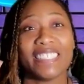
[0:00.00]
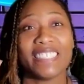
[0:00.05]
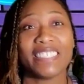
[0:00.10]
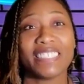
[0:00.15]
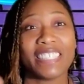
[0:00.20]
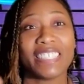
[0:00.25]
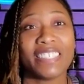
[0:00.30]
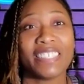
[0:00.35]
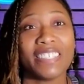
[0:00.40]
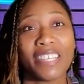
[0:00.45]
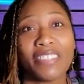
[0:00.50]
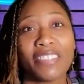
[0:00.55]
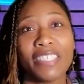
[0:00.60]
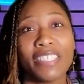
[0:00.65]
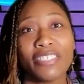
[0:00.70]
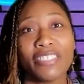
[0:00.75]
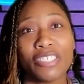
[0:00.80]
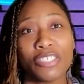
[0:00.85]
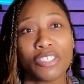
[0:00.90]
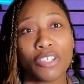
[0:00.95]
sounds like a lot of
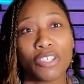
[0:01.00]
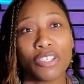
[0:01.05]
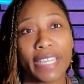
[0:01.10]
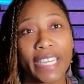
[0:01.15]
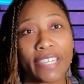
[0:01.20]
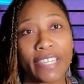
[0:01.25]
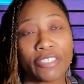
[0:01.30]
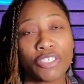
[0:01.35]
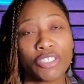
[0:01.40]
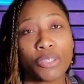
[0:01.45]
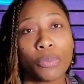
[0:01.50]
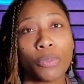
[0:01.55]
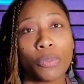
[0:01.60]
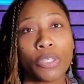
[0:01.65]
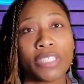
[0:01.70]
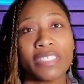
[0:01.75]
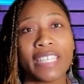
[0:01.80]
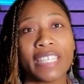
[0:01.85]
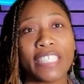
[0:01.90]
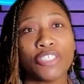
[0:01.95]
this is geared
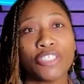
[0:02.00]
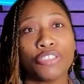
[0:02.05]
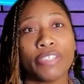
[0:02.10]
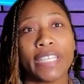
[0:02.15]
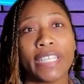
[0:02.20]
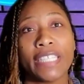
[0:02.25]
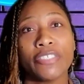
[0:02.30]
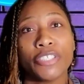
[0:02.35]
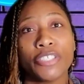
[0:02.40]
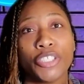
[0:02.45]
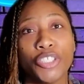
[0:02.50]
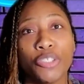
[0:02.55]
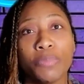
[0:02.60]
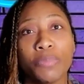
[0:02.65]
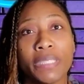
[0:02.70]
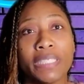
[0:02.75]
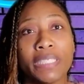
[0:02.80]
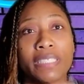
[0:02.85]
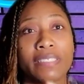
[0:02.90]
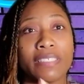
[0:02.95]
towards that
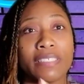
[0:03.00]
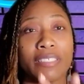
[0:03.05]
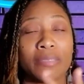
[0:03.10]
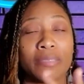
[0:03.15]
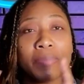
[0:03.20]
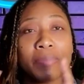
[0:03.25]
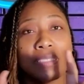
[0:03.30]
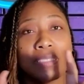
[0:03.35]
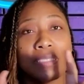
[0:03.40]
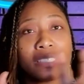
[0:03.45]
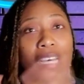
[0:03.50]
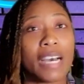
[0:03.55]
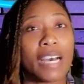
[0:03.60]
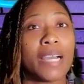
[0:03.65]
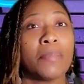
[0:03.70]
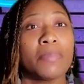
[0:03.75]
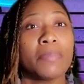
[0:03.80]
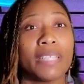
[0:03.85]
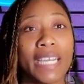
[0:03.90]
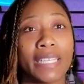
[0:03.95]
transhumanism
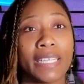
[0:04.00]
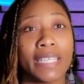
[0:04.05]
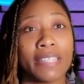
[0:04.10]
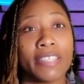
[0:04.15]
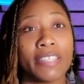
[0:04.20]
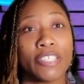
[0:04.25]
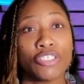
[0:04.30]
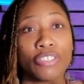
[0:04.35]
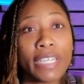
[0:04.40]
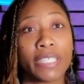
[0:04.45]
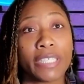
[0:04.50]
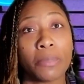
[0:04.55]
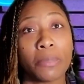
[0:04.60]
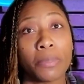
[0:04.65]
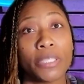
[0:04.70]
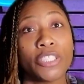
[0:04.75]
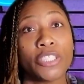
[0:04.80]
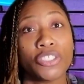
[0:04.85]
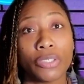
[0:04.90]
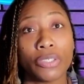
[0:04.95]
timeline that they're trying to
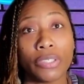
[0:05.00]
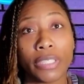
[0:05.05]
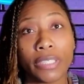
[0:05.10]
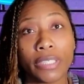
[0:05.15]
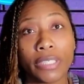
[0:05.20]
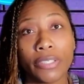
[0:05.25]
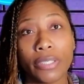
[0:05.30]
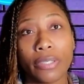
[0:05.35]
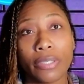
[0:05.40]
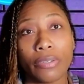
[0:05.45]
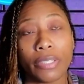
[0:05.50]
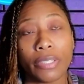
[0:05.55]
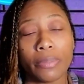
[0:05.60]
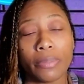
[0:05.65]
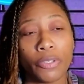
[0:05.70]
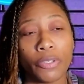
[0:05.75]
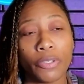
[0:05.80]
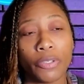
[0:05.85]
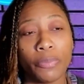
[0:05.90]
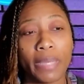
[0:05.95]
push on
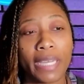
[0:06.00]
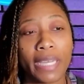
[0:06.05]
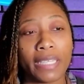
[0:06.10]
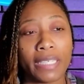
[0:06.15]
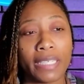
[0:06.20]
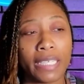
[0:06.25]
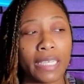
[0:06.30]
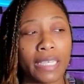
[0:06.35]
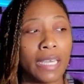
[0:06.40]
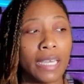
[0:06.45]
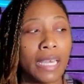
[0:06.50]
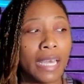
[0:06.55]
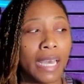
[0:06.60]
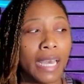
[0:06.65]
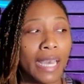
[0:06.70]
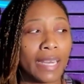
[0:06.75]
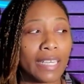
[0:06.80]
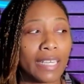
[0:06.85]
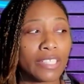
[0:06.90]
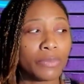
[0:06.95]
humanity.
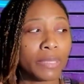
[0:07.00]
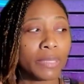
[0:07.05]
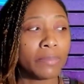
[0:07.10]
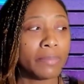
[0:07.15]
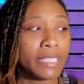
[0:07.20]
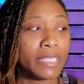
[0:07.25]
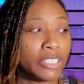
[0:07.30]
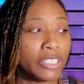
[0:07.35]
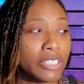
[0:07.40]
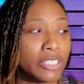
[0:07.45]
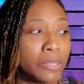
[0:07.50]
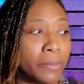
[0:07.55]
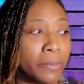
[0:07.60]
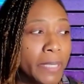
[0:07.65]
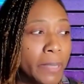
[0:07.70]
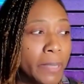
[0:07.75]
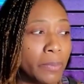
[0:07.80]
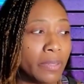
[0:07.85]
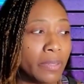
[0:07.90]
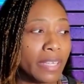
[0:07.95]
And I just want to mention to
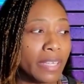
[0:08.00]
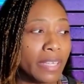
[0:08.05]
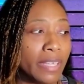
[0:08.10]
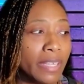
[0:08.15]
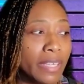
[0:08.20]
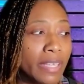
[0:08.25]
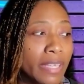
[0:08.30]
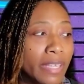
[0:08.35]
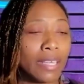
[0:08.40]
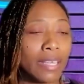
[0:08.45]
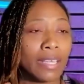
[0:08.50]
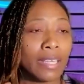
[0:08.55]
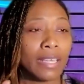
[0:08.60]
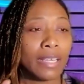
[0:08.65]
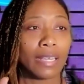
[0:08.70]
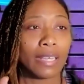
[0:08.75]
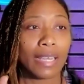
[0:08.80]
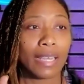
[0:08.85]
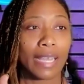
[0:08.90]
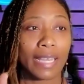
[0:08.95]
people that,
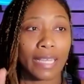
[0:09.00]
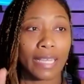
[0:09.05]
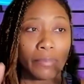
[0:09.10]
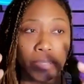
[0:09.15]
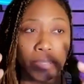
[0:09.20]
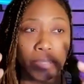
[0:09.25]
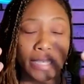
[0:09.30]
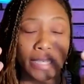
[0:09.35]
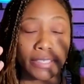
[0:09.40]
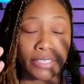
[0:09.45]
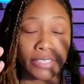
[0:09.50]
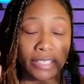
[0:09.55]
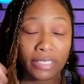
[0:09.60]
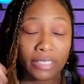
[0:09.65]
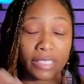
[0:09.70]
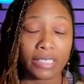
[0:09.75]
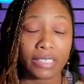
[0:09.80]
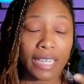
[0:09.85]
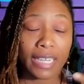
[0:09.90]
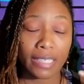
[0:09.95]
and this
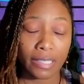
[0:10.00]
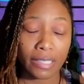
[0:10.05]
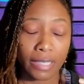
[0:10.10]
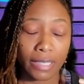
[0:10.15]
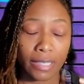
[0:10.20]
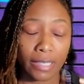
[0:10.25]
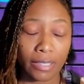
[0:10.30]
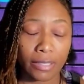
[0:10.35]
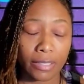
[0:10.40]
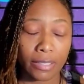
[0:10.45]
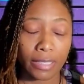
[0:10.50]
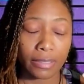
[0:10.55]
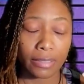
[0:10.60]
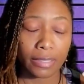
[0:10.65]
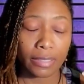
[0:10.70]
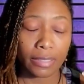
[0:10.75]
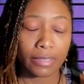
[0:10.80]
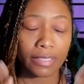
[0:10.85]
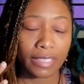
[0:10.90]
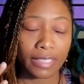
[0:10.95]

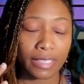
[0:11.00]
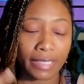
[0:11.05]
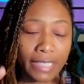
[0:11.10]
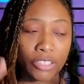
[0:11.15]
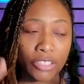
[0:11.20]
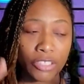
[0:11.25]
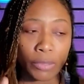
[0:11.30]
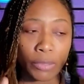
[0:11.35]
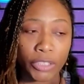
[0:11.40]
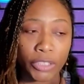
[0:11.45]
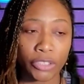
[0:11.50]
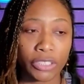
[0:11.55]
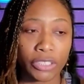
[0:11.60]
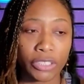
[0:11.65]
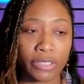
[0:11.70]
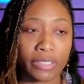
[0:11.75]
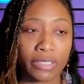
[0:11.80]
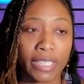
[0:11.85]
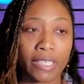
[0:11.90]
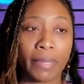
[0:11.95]
is connected to what you
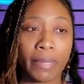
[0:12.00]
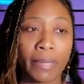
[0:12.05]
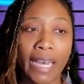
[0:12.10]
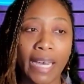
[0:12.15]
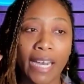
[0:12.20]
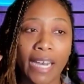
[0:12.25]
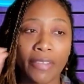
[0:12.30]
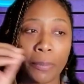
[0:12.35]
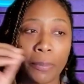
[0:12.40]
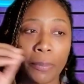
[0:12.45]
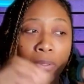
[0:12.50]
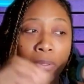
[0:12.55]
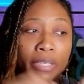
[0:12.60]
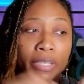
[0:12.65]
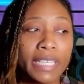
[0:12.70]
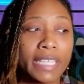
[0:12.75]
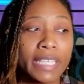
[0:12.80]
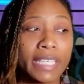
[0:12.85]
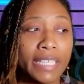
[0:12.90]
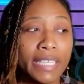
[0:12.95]
just said about how they're
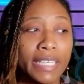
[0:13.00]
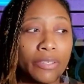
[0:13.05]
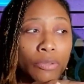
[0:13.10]
putting it in